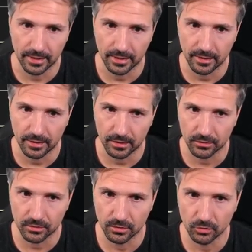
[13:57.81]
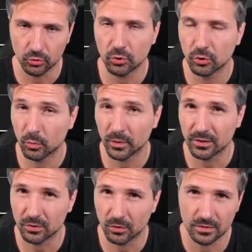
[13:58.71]
And do you know when
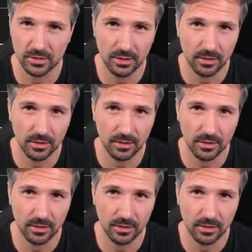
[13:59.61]
you don't send